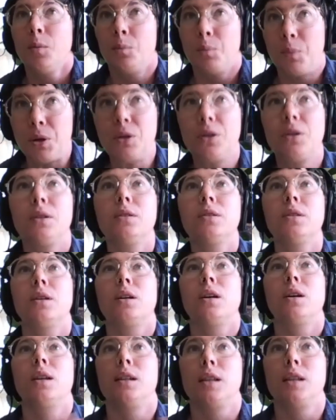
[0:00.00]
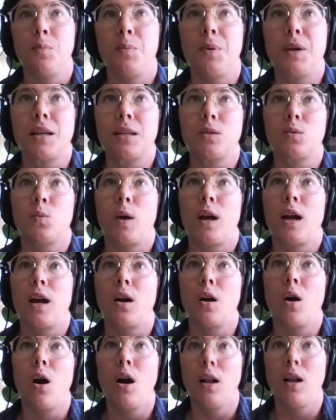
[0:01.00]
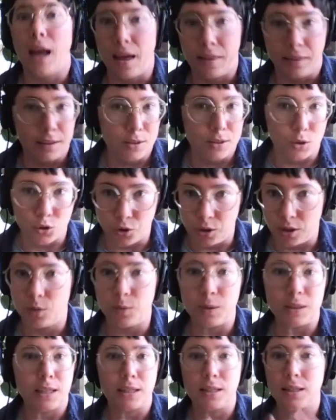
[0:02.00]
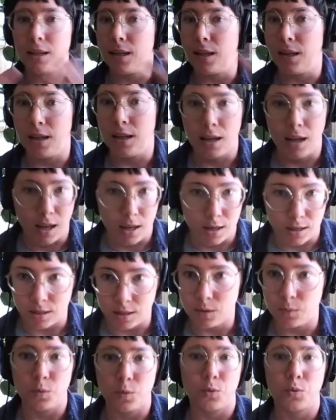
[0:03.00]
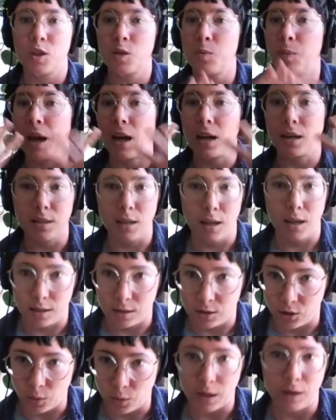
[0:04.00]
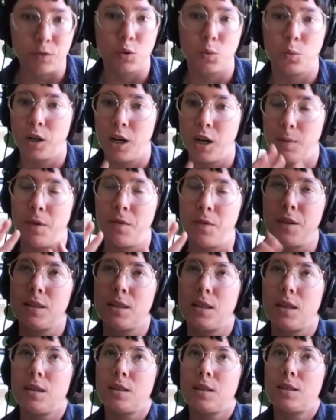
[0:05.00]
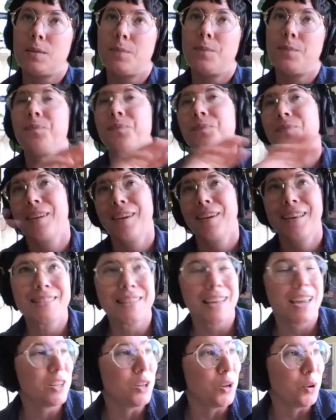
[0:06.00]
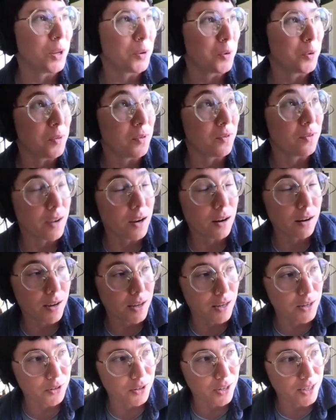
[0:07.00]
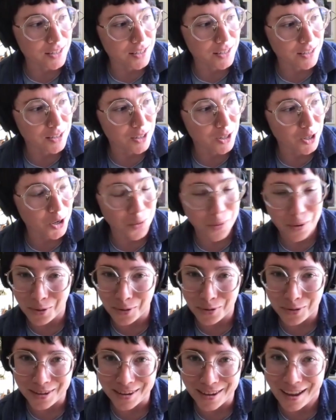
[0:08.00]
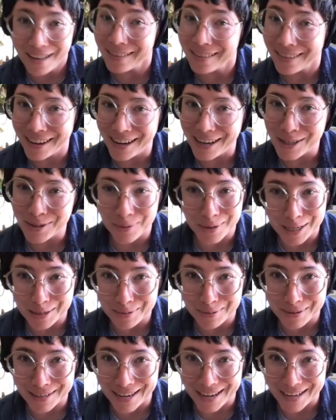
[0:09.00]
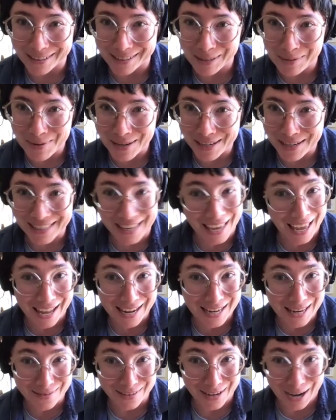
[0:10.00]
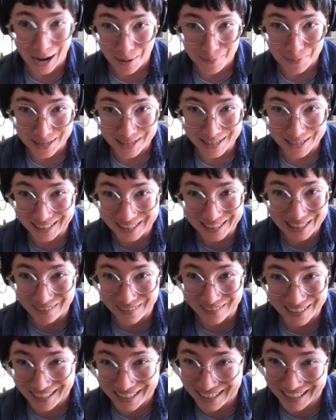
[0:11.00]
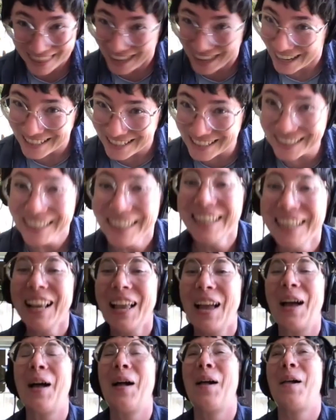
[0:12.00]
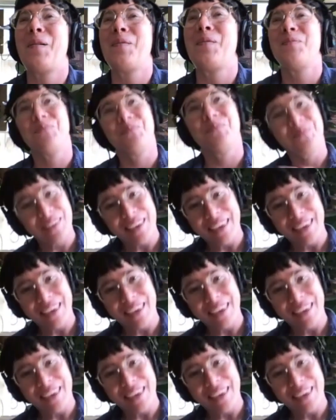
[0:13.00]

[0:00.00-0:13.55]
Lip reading: build an Olympics where all athletes are treated with dignity and with respect and don't have to worry about these things. Side note, it will be very interesting to know whether the LA 2028 Olympics can even happen, given that. Um,